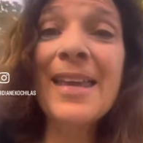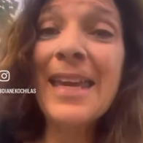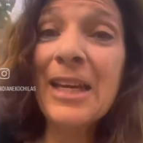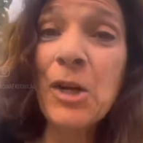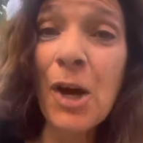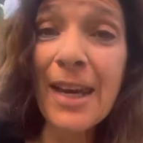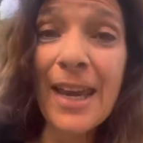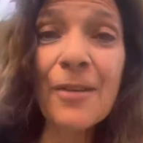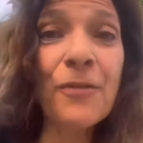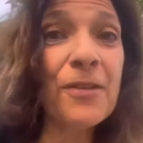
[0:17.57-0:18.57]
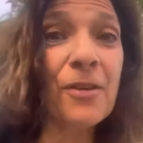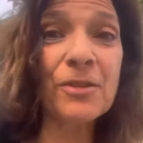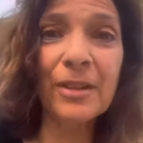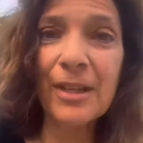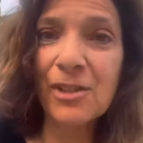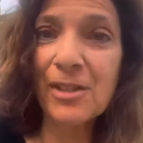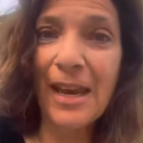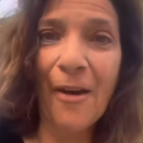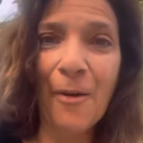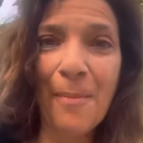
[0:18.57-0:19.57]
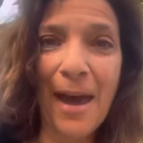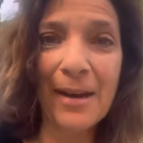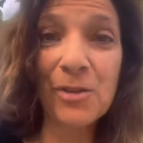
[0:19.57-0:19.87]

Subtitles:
in cooking for their delicious aromatics.